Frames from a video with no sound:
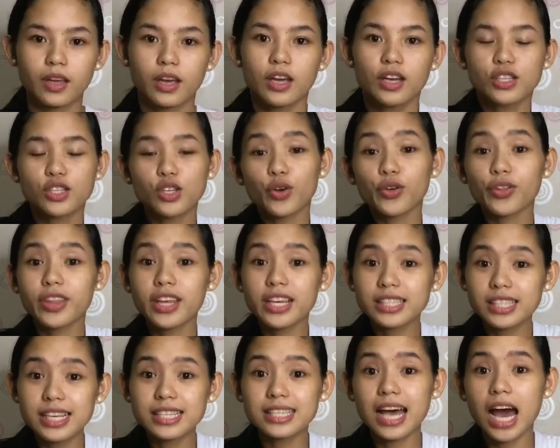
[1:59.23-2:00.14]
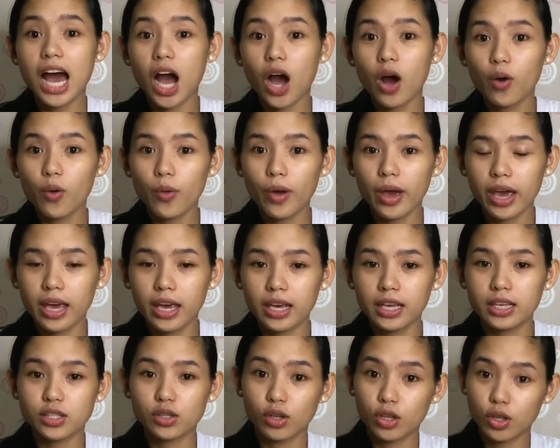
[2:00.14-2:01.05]
So this is how a
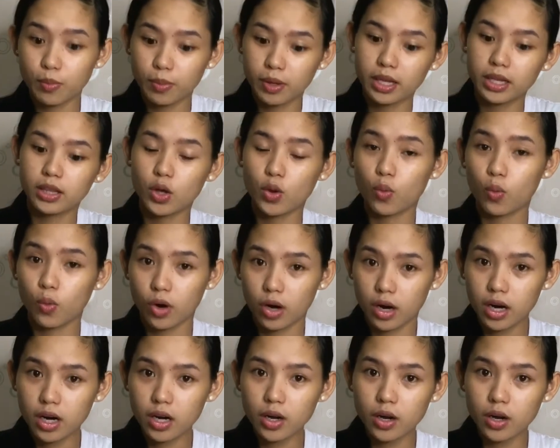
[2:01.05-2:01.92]
solubility works,